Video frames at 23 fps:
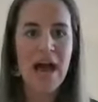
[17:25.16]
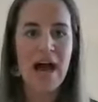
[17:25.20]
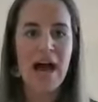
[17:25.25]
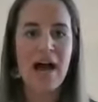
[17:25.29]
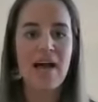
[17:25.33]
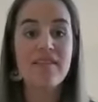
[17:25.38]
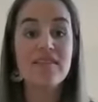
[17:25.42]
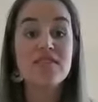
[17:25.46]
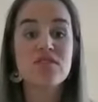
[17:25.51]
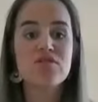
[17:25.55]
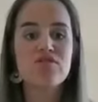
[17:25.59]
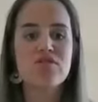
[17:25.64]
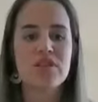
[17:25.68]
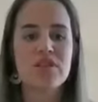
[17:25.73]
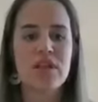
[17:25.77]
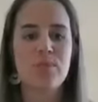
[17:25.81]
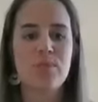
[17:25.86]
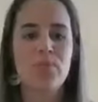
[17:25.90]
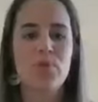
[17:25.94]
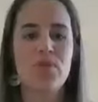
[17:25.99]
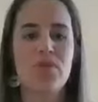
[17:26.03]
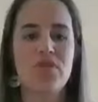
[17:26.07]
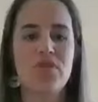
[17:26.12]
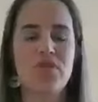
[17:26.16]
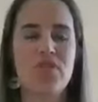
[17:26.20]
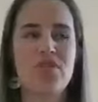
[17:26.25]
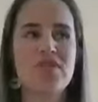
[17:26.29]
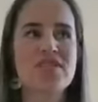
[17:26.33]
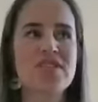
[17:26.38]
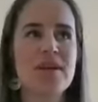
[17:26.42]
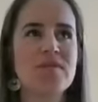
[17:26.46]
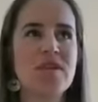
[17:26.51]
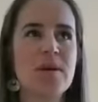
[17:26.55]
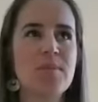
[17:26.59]
Uh, and this is really important
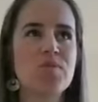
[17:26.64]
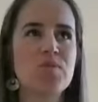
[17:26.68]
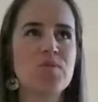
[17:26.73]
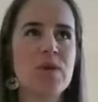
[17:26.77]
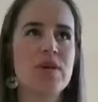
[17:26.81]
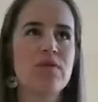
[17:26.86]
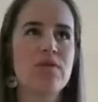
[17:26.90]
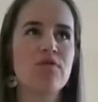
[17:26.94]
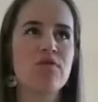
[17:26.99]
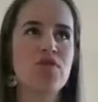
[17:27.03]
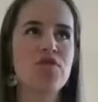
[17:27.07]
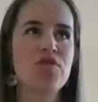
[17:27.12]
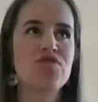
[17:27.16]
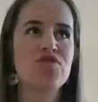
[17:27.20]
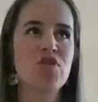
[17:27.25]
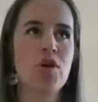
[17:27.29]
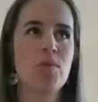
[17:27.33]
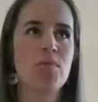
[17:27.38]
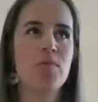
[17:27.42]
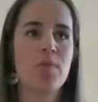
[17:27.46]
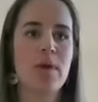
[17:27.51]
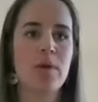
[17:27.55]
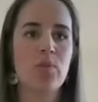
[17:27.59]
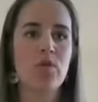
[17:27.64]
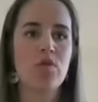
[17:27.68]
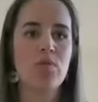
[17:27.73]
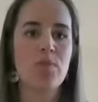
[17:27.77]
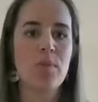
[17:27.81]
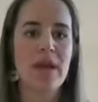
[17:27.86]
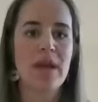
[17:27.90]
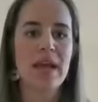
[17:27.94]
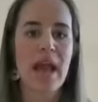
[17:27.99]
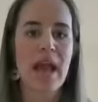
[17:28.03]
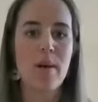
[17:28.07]
because sometimes we confuse dopamine with
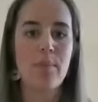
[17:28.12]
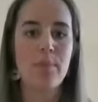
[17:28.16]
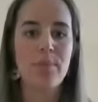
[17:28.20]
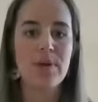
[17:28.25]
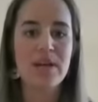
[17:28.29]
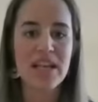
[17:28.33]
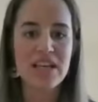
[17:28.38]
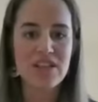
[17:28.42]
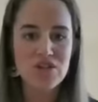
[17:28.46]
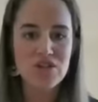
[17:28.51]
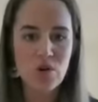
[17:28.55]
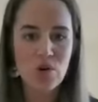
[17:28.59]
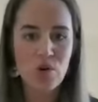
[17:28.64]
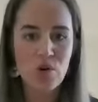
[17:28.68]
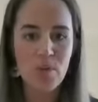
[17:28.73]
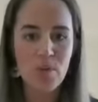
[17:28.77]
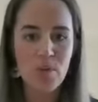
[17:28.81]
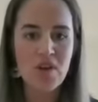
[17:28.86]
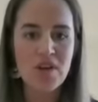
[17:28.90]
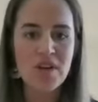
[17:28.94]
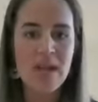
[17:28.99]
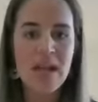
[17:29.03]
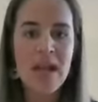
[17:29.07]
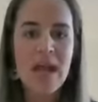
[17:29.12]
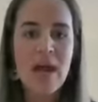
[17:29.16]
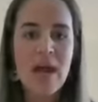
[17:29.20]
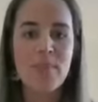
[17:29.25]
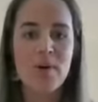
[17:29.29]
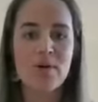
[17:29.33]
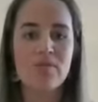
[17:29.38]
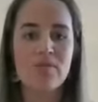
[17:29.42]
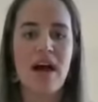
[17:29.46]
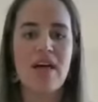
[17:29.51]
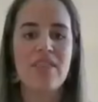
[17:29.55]
being our pleasure hormone,
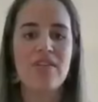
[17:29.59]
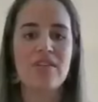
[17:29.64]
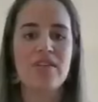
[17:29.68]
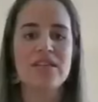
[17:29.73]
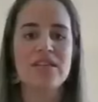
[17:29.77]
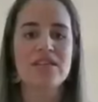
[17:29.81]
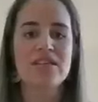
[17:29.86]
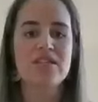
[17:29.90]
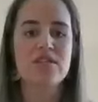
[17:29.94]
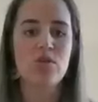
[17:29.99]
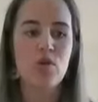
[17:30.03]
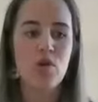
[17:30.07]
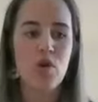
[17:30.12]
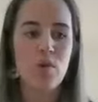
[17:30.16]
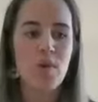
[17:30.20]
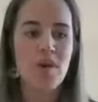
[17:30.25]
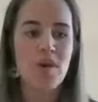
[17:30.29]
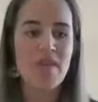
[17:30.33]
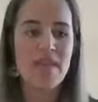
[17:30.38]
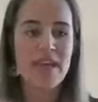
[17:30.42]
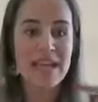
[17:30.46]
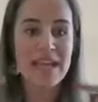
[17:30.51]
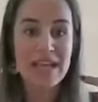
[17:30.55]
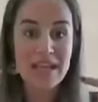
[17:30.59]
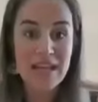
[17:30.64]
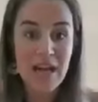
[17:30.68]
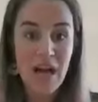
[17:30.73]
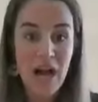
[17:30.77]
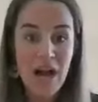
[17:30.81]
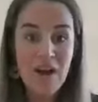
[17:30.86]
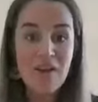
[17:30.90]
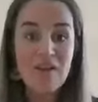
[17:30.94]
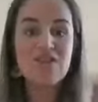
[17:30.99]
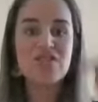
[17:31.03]
but rather it's the hormone that
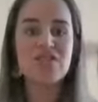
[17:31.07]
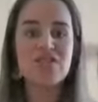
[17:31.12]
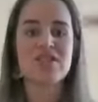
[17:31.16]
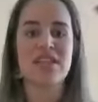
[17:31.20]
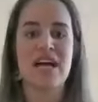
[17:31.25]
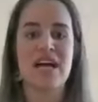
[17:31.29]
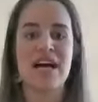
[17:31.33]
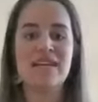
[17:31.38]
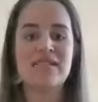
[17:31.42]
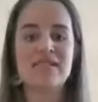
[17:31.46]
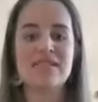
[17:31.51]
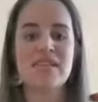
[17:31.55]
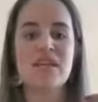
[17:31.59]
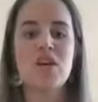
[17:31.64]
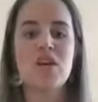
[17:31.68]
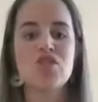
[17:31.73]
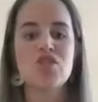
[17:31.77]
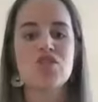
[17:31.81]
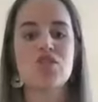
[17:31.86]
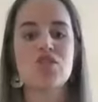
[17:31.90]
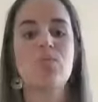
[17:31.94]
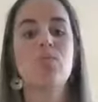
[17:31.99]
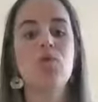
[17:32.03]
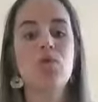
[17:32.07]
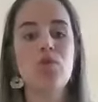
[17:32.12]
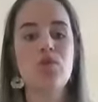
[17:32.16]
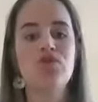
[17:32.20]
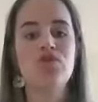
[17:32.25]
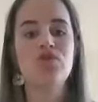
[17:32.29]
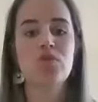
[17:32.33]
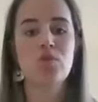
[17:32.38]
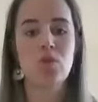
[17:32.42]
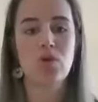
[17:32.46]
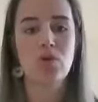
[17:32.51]
encourages us to
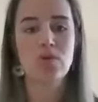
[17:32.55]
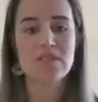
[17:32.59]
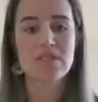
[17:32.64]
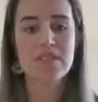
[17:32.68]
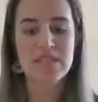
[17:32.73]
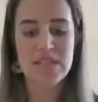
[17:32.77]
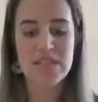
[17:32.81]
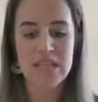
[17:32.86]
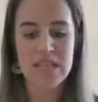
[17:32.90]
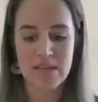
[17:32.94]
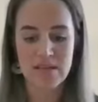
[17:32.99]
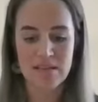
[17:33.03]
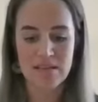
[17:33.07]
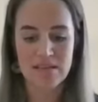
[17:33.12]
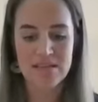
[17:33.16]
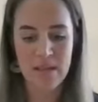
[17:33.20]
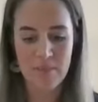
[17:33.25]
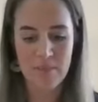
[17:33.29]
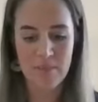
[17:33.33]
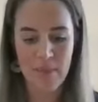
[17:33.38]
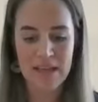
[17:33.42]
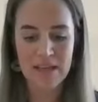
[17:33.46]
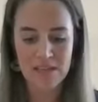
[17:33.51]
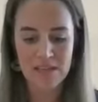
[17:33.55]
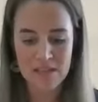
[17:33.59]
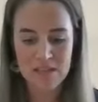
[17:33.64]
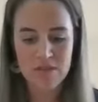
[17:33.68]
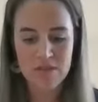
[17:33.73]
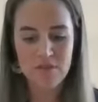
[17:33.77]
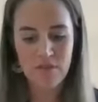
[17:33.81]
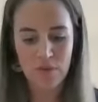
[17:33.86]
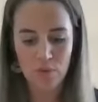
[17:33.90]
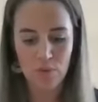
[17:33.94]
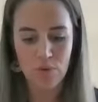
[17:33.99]
move towards things that make us
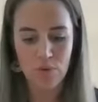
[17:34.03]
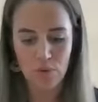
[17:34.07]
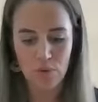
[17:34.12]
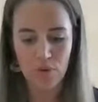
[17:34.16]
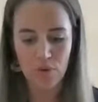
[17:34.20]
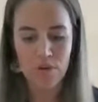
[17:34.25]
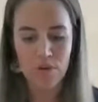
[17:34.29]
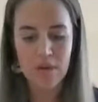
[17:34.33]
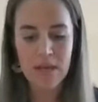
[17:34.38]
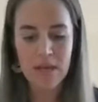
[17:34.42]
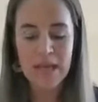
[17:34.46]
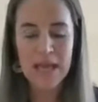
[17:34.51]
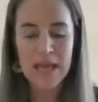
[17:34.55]
feel good.